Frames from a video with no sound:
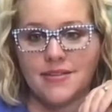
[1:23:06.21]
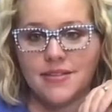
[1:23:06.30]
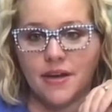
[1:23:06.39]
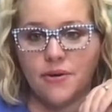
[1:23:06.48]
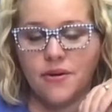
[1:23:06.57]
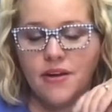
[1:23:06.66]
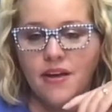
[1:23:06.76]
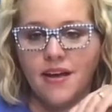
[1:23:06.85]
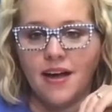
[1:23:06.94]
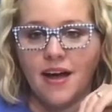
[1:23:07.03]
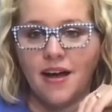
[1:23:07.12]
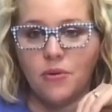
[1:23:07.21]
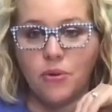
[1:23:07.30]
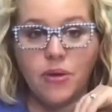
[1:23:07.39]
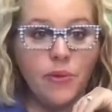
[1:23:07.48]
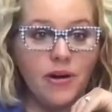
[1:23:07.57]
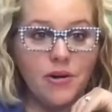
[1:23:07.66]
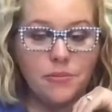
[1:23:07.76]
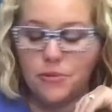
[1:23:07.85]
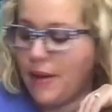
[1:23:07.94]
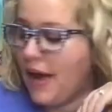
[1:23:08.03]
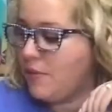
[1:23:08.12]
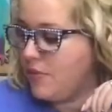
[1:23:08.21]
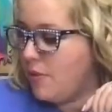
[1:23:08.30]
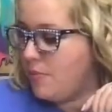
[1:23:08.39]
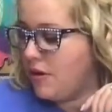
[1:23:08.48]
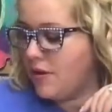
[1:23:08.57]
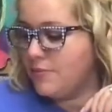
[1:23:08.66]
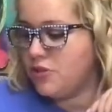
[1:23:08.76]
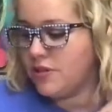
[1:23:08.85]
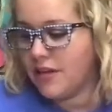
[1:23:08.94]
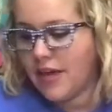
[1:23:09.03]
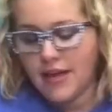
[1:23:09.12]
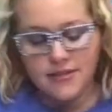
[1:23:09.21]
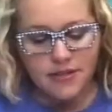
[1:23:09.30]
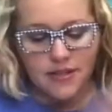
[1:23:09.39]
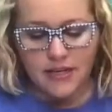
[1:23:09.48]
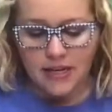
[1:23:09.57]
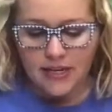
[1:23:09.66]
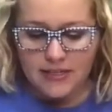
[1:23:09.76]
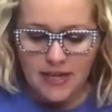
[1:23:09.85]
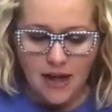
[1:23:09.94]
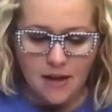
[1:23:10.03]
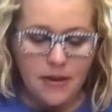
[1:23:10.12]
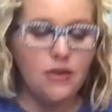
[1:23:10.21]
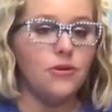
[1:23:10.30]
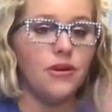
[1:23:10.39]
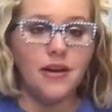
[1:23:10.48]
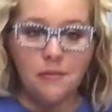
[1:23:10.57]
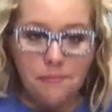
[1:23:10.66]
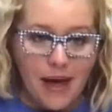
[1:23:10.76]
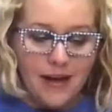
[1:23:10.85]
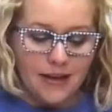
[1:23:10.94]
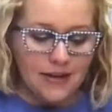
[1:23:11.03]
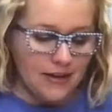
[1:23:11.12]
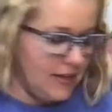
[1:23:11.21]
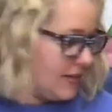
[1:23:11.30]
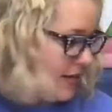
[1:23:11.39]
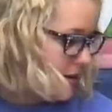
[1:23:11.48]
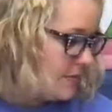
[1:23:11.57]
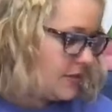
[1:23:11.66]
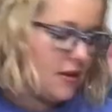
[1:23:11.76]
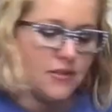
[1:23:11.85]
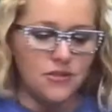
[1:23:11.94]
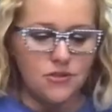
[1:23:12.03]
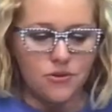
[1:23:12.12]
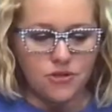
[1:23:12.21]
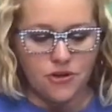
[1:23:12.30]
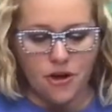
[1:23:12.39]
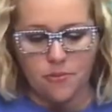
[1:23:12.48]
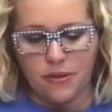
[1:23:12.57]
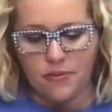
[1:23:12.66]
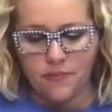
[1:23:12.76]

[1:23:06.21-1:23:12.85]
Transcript: So uh, we welcome you back with open arms. You can cancel at any time and you can come back at any time as long as the doors are open.